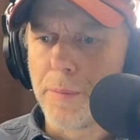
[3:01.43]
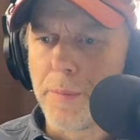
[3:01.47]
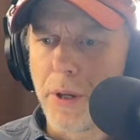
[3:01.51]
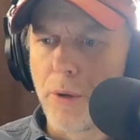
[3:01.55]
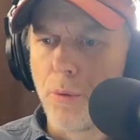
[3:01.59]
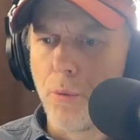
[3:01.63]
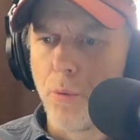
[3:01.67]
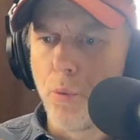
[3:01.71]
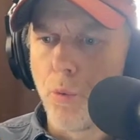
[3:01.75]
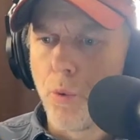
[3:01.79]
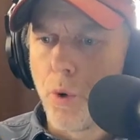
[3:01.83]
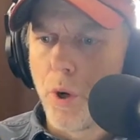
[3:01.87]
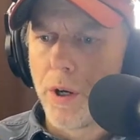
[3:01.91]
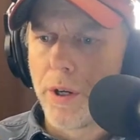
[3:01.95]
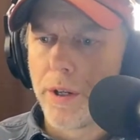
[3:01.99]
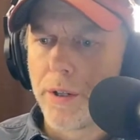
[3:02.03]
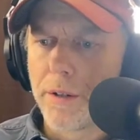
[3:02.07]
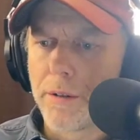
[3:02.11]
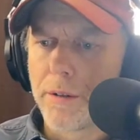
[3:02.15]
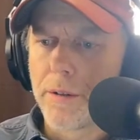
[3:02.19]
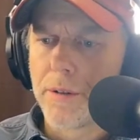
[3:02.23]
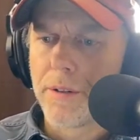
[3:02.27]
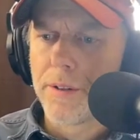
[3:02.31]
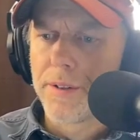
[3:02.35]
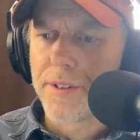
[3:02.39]
been
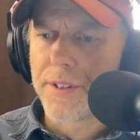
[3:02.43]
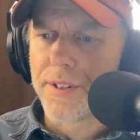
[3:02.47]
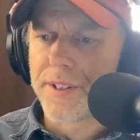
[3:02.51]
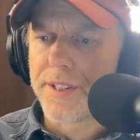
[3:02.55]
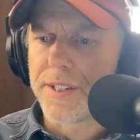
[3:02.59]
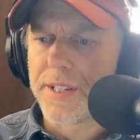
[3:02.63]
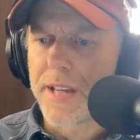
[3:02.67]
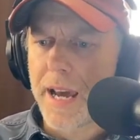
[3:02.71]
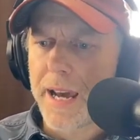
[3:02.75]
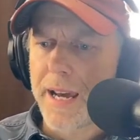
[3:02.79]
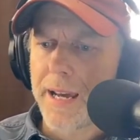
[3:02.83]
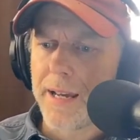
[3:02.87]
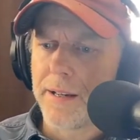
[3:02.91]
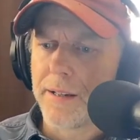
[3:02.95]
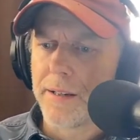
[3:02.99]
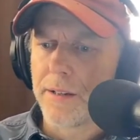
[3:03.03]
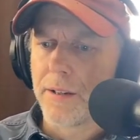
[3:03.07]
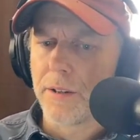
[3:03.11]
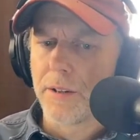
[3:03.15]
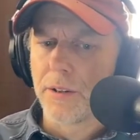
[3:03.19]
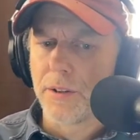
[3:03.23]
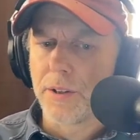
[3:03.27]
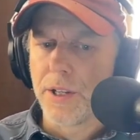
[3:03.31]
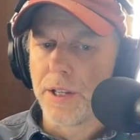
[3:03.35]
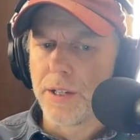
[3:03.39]
one state
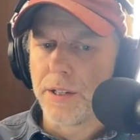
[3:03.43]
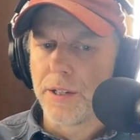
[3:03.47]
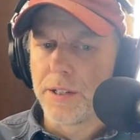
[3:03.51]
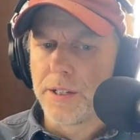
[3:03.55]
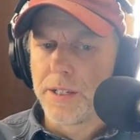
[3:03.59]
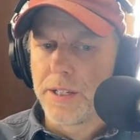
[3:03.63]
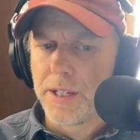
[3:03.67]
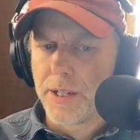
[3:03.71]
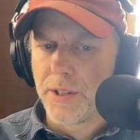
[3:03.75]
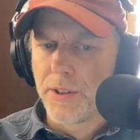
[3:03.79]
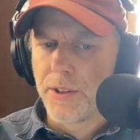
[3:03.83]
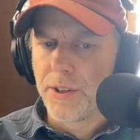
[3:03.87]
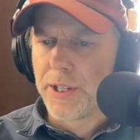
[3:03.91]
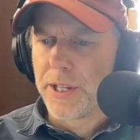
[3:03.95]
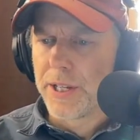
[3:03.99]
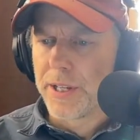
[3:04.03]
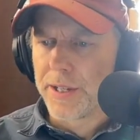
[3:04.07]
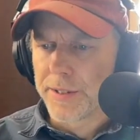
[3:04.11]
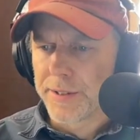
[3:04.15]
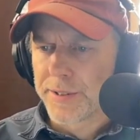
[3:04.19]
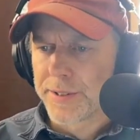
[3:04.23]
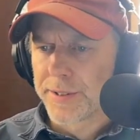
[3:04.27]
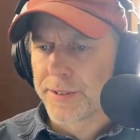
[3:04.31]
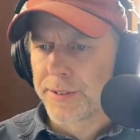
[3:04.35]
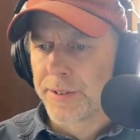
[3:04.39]
that did
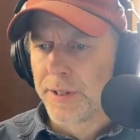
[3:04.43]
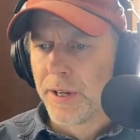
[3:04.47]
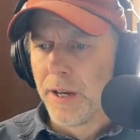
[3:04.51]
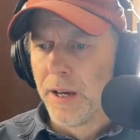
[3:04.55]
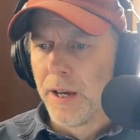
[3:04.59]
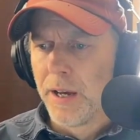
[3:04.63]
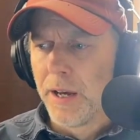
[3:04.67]
this.